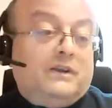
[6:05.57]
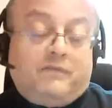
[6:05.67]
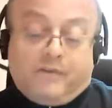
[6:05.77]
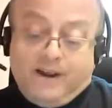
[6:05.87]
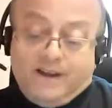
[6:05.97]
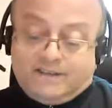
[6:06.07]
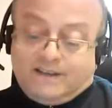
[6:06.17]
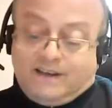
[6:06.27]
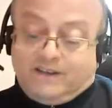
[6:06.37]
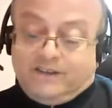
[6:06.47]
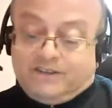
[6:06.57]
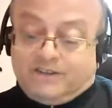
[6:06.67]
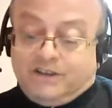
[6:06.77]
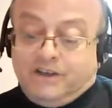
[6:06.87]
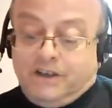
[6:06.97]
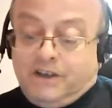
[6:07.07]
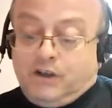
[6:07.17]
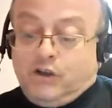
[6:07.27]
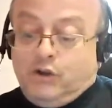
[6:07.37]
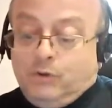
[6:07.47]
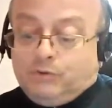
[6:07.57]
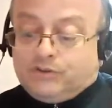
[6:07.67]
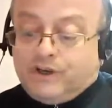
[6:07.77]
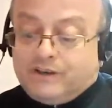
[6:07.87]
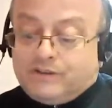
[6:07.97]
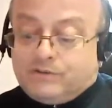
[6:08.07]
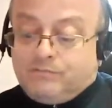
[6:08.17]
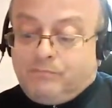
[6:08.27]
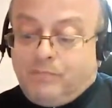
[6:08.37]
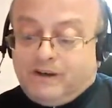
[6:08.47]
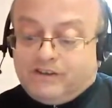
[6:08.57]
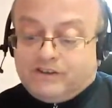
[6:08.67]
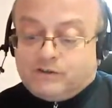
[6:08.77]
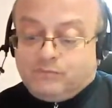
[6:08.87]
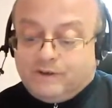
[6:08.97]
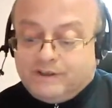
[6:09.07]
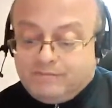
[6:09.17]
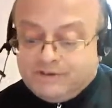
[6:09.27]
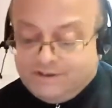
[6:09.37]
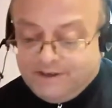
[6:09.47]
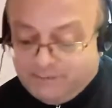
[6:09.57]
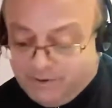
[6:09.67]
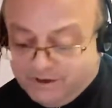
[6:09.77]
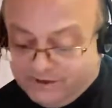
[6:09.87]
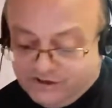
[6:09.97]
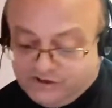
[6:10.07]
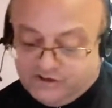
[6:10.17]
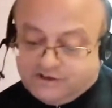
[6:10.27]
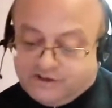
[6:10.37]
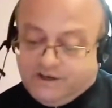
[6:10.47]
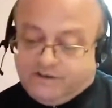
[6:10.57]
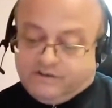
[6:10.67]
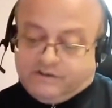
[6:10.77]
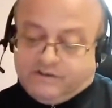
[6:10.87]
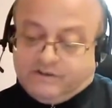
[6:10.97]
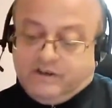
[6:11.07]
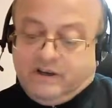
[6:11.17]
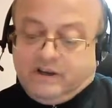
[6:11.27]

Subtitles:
phrase there is the human rights of migrants, whatever their migration status is.